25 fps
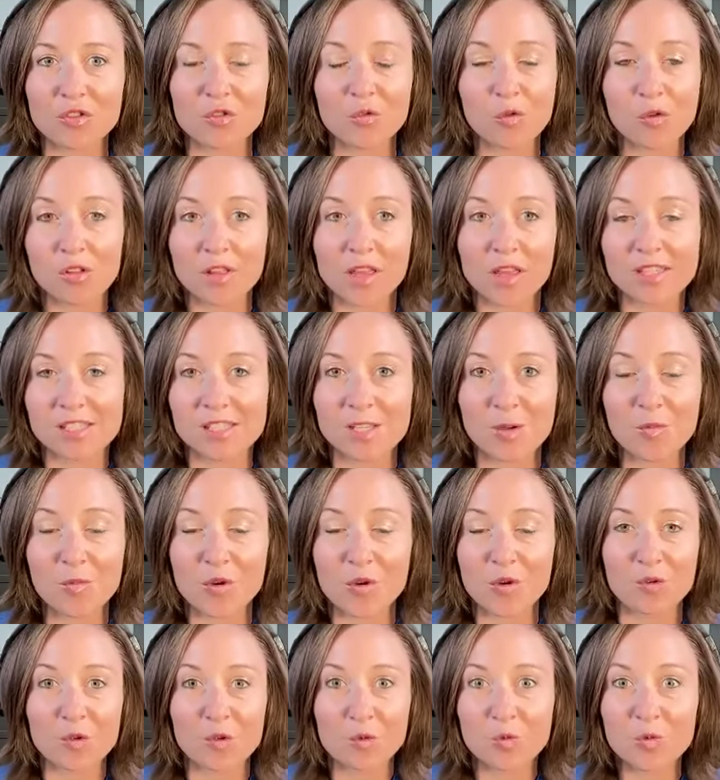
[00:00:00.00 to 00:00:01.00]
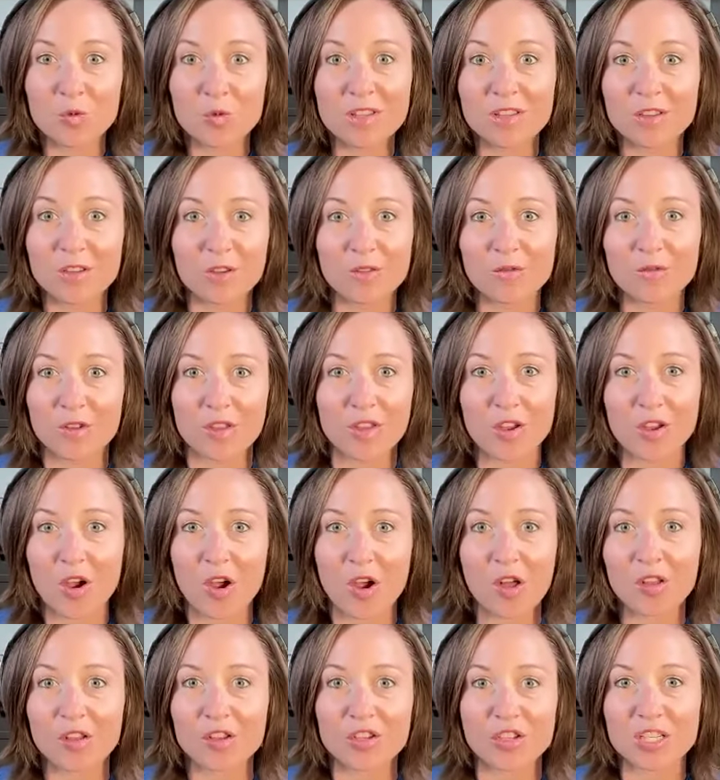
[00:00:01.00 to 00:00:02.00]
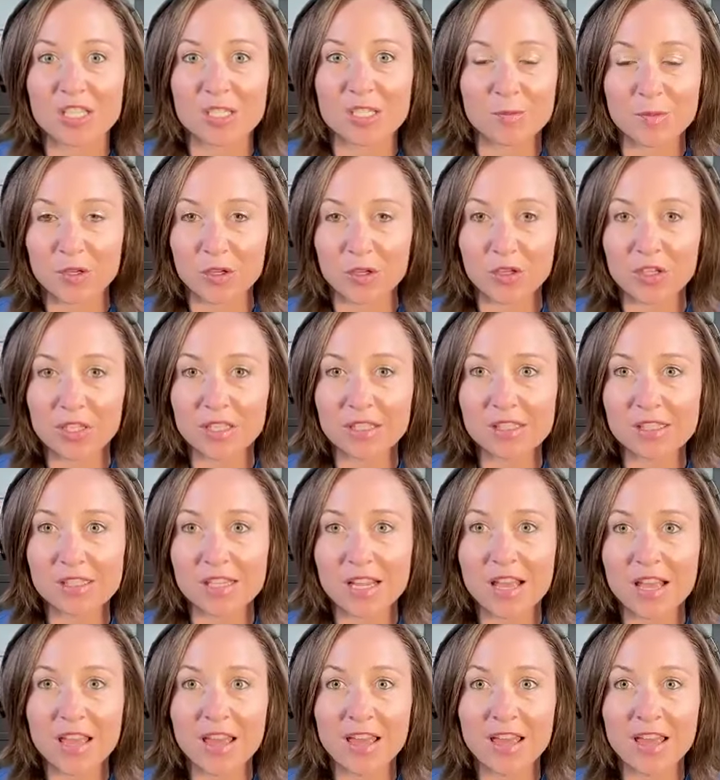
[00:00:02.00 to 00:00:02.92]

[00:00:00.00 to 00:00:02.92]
or like someone who's really good for the college experience.